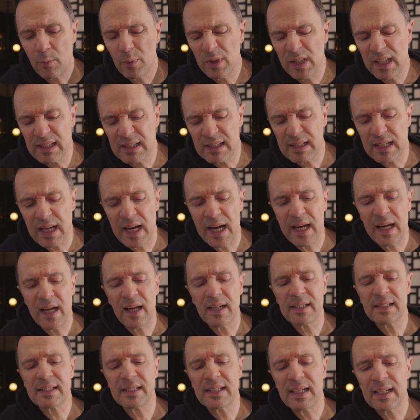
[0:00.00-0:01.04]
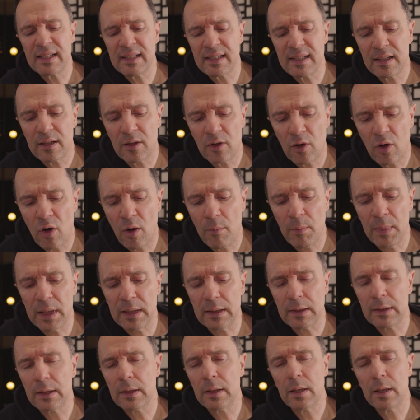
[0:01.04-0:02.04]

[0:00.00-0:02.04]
when they say assessor comment.